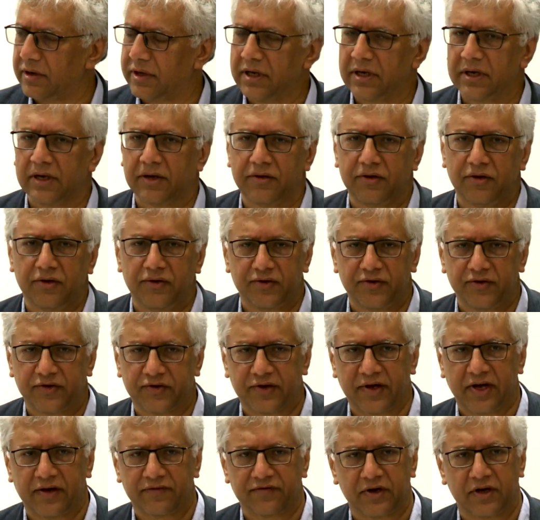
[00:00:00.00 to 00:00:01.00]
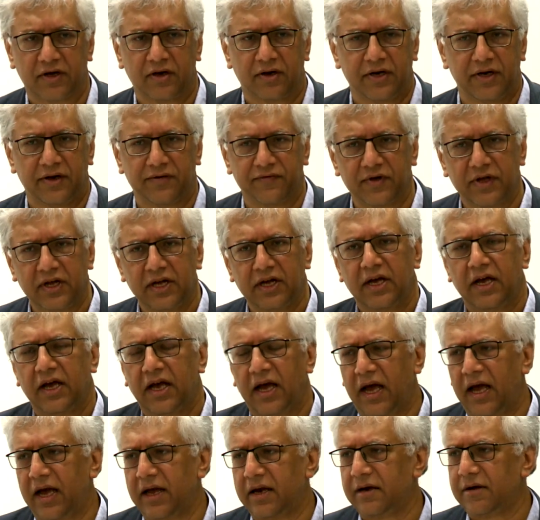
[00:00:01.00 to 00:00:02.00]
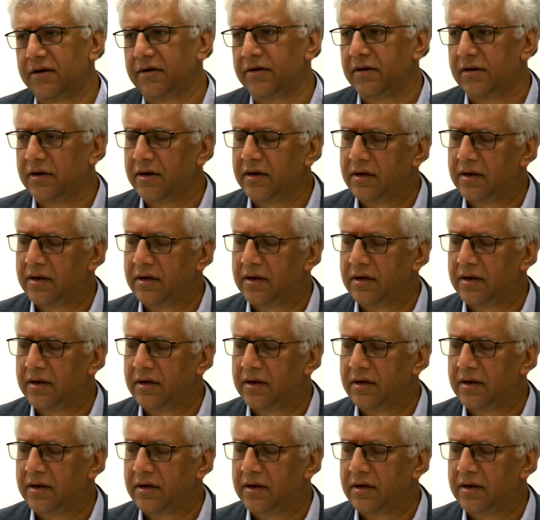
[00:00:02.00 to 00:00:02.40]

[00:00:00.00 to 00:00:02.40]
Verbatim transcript: you know, you just have to kind of. And